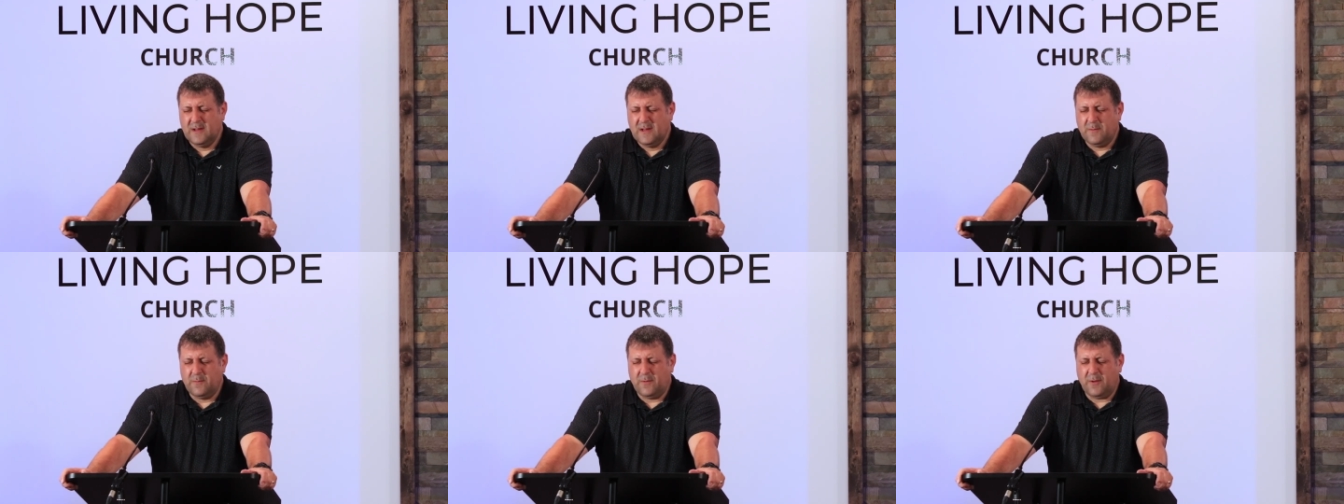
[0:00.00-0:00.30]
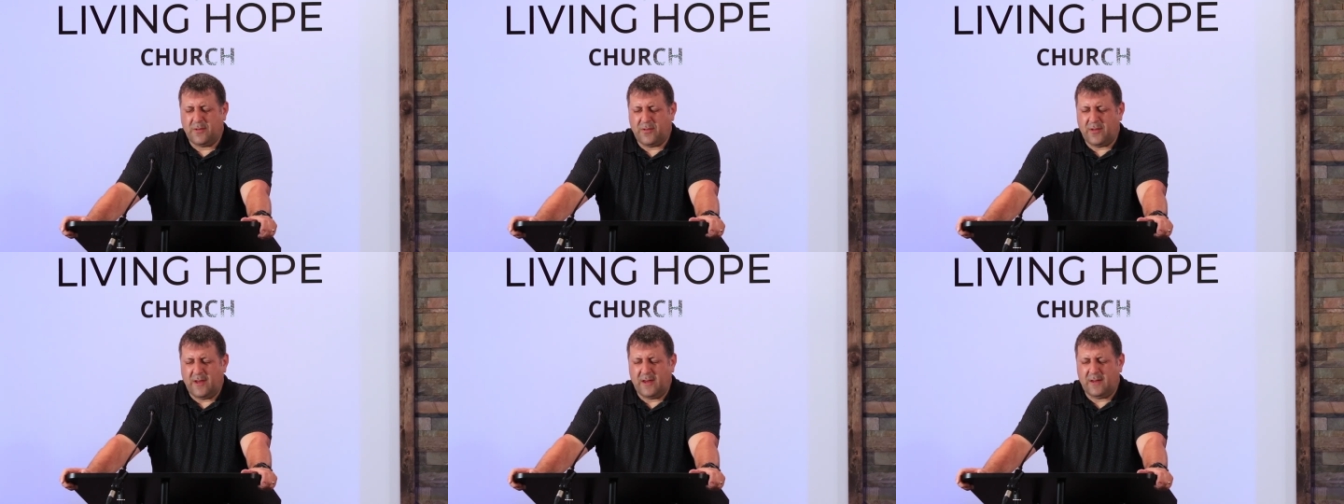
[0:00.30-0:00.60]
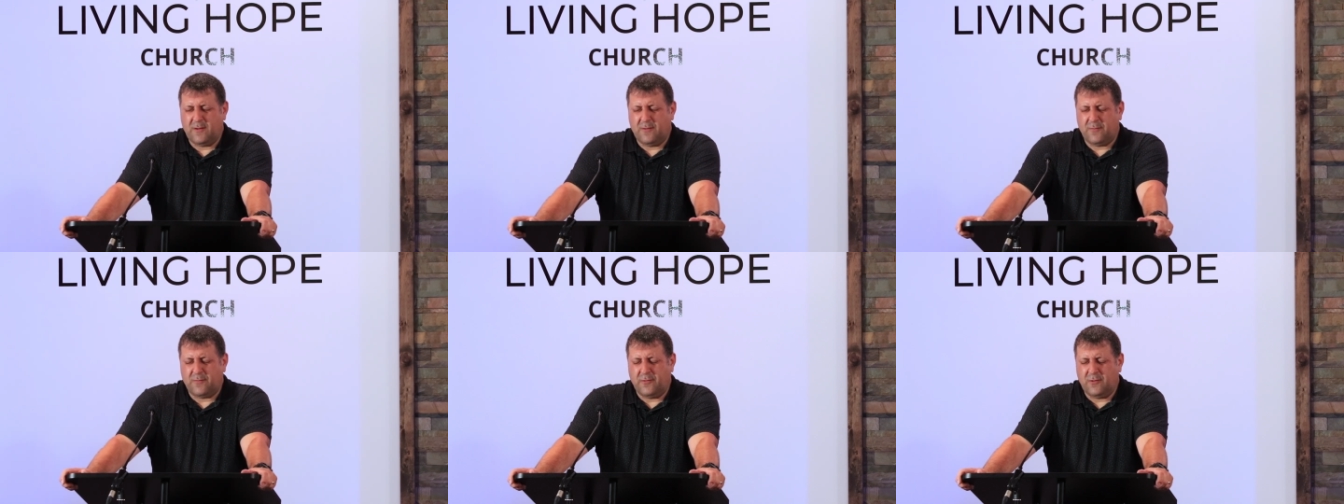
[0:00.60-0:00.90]
And we
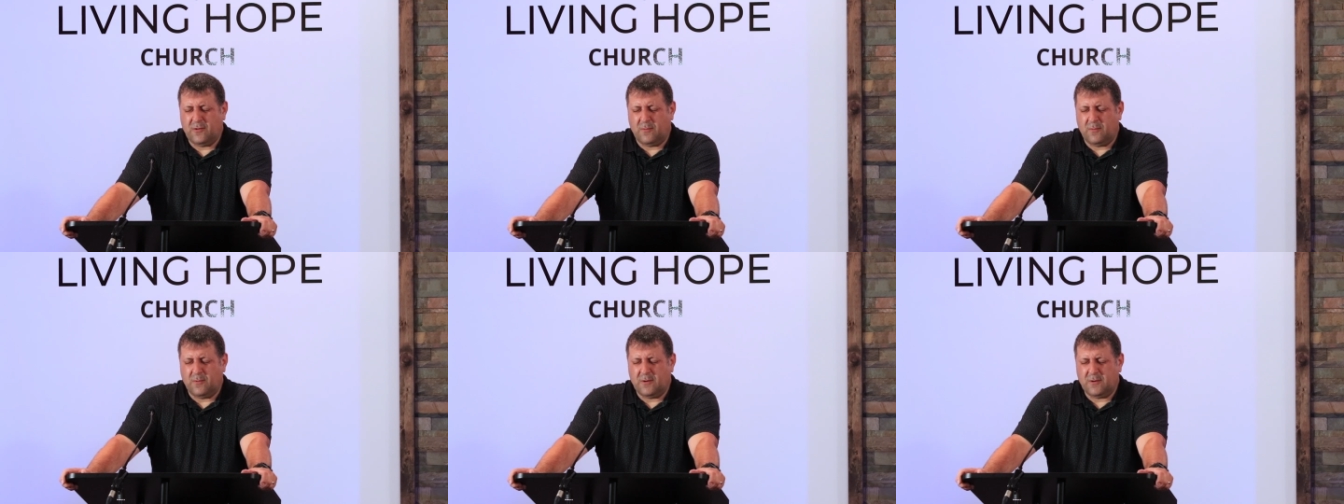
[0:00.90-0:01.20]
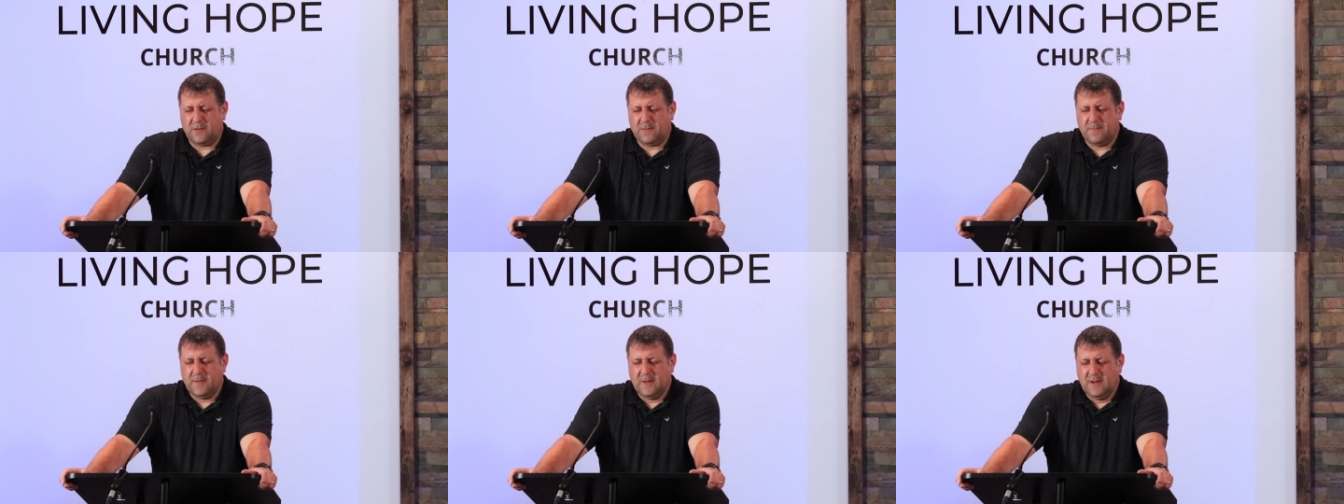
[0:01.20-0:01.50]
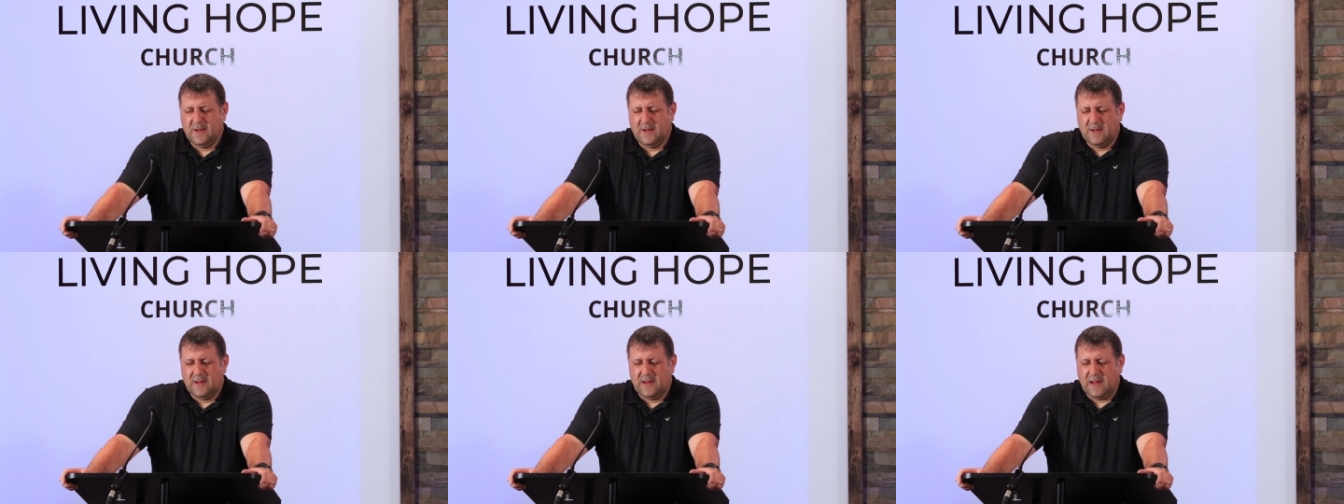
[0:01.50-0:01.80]
thank you for your word.
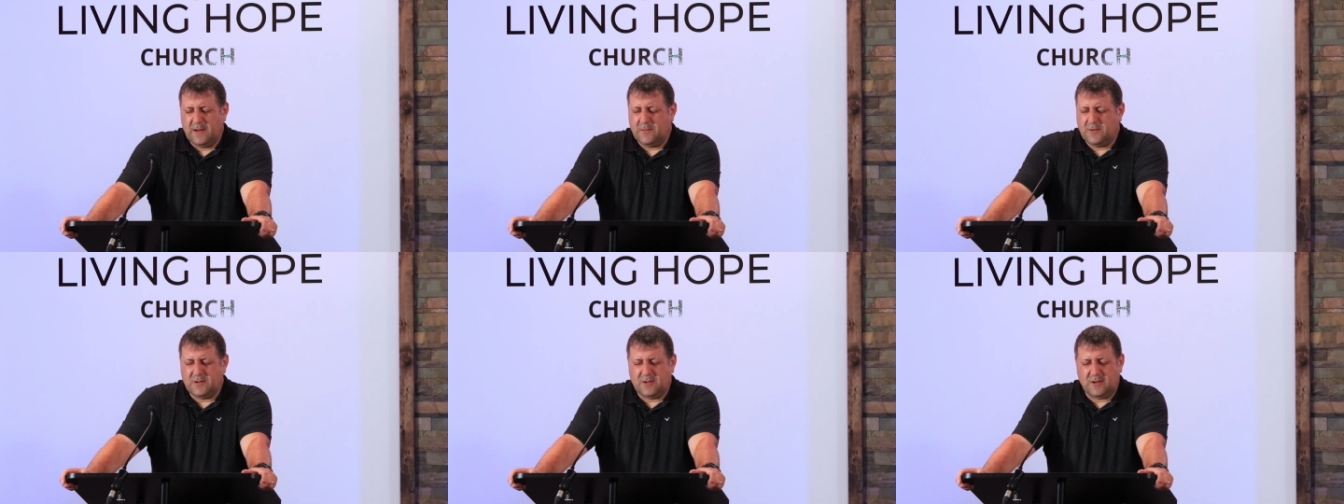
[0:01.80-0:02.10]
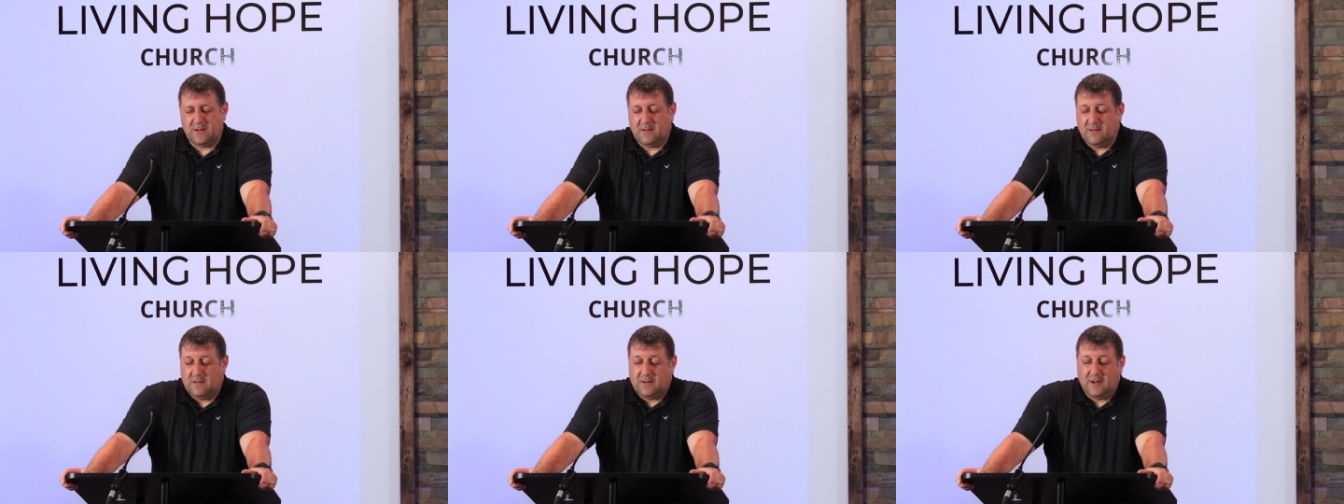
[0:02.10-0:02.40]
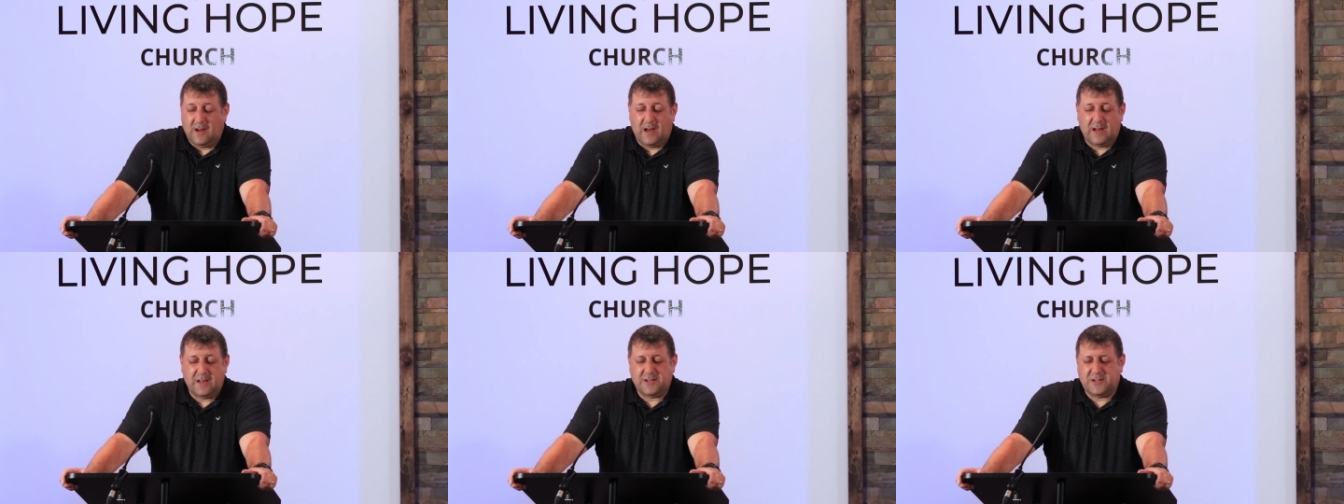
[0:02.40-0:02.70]
And we,
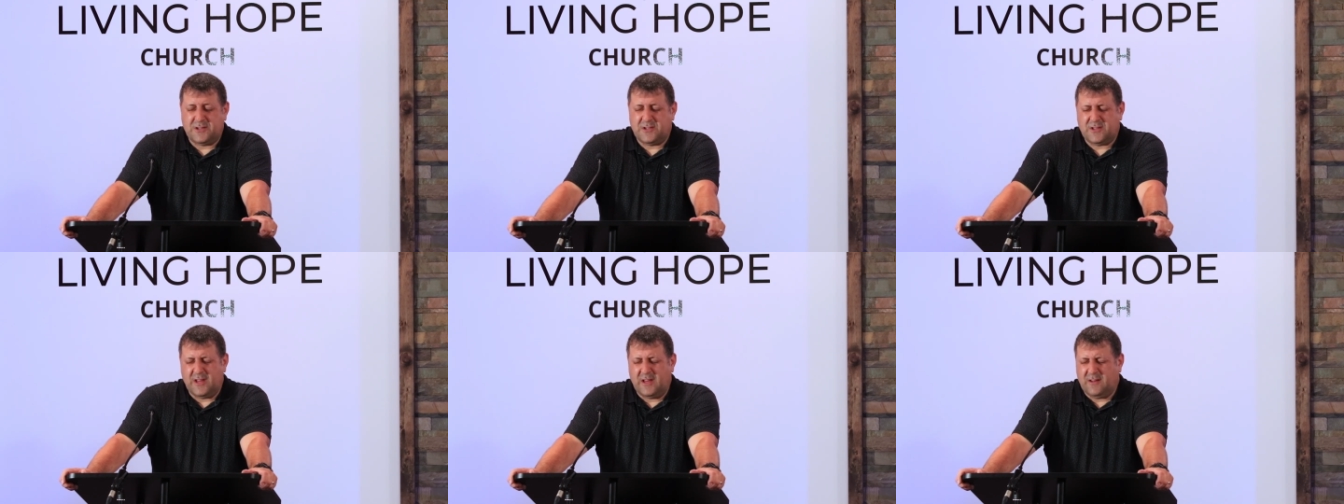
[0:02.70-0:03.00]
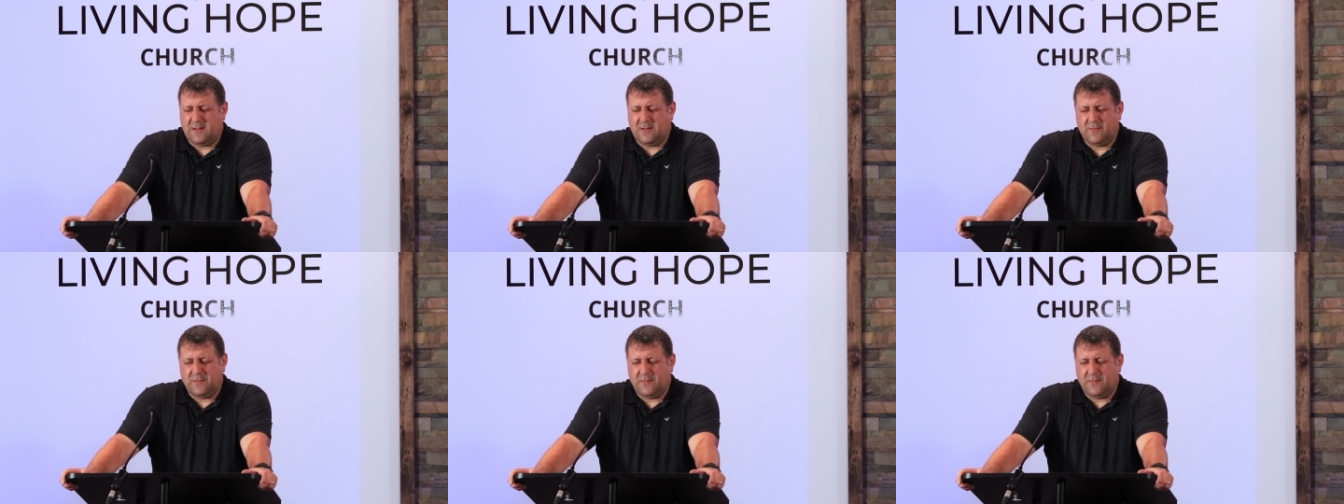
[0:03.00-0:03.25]
God, I just thank you.